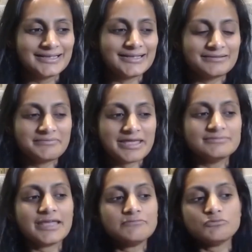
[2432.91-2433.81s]

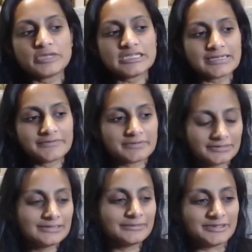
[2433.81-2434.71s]
And we did have a
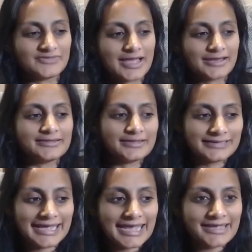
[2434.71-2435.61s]
little bit of that, in that
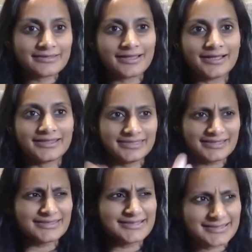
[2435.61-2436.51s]
like, hey, I
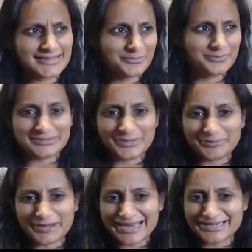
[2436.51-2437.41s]
think this one
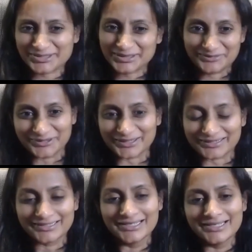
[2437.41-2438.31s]
might actually work.